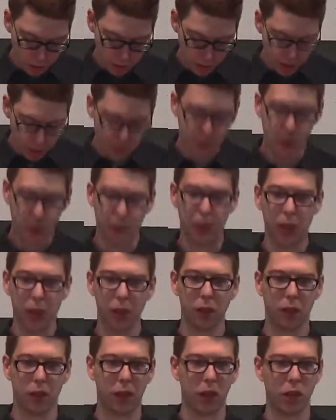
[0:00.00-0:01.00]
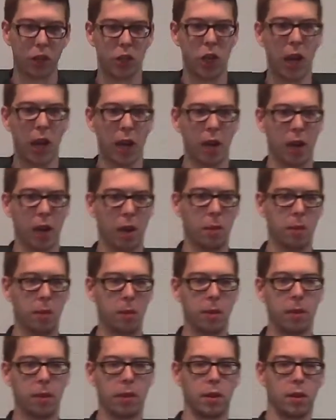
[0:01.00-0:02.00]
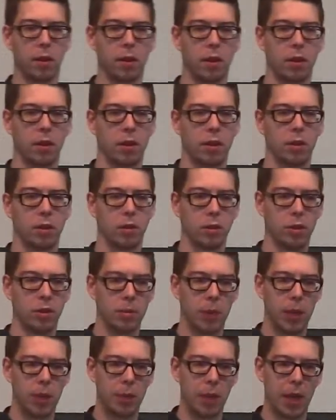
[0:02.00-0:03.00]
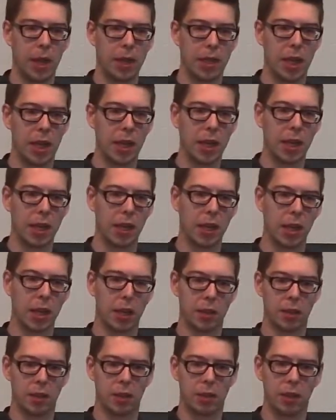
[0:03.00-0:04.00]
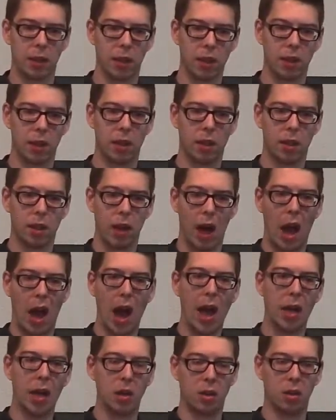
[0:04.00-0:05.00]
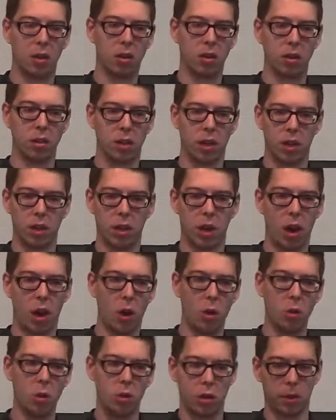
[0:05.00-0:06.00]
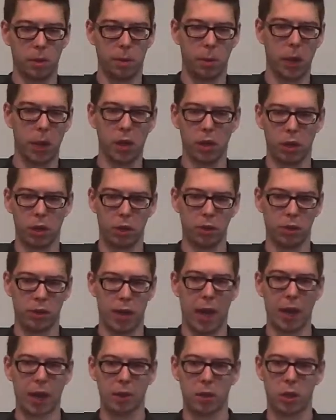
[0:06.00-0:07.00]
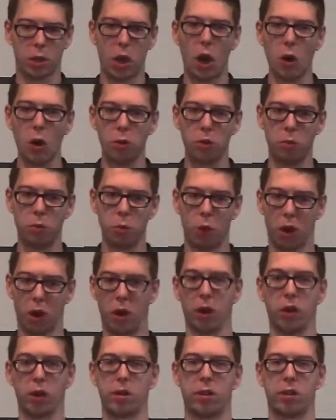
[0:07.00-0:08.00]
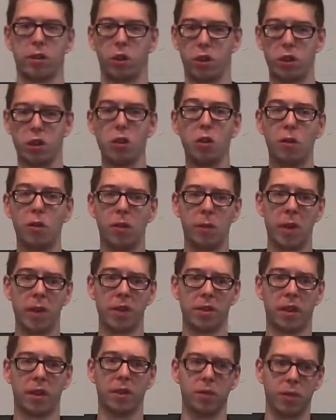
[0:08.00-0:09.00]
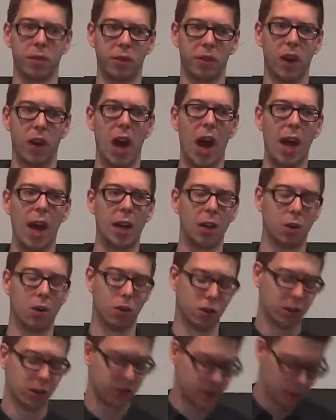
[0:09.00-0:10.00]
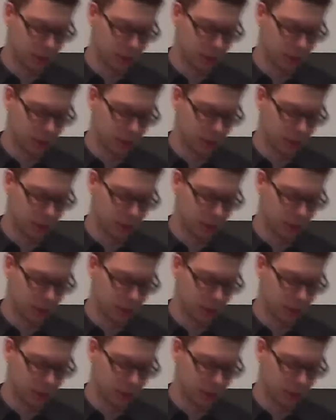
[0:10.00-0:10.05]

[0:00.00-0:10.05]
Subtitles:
of the pillar at Shechem. So he's being made king at this idol, oak and pillars. That's code words or euphemisms for idols